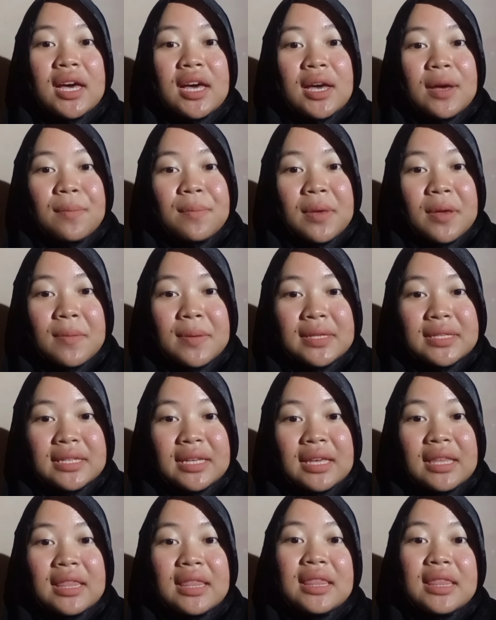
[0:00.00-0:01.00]
babysit
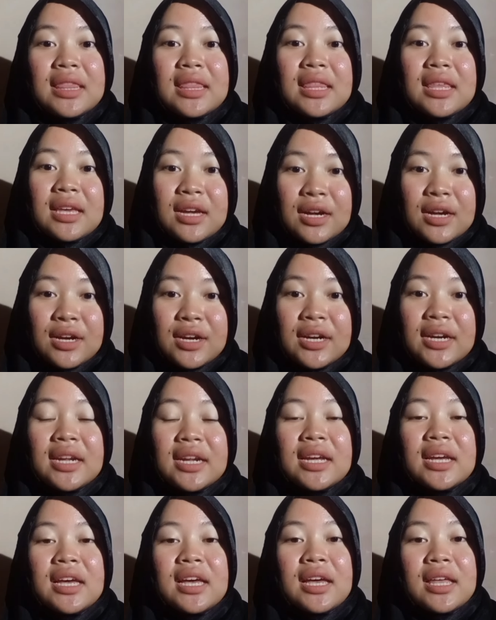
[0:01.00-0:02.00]
her
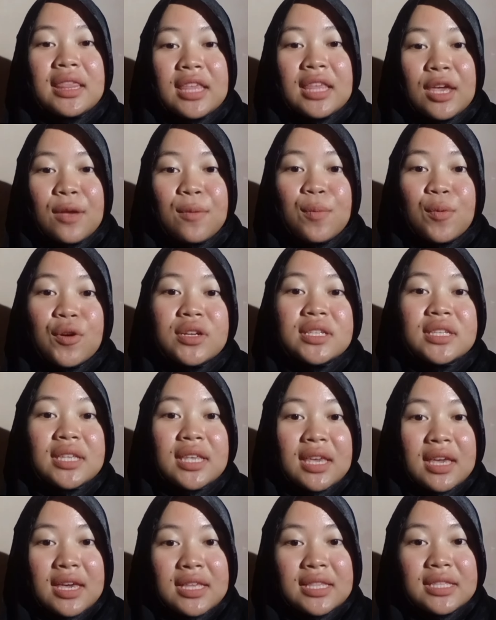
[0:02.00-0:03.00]
neighbor's
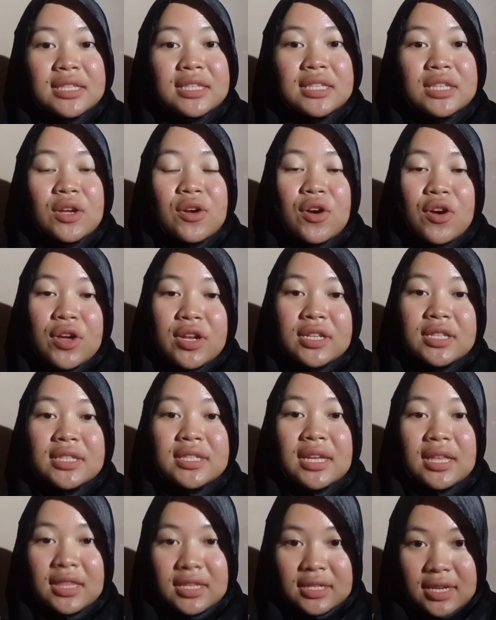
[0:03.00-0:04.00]
kids on
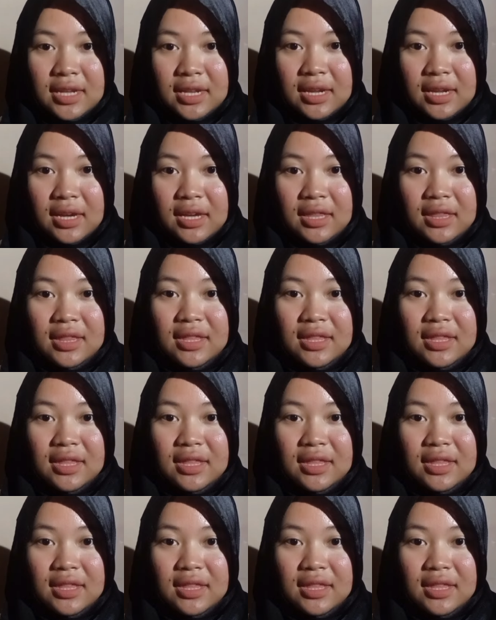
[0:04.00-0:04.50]
Saturday night.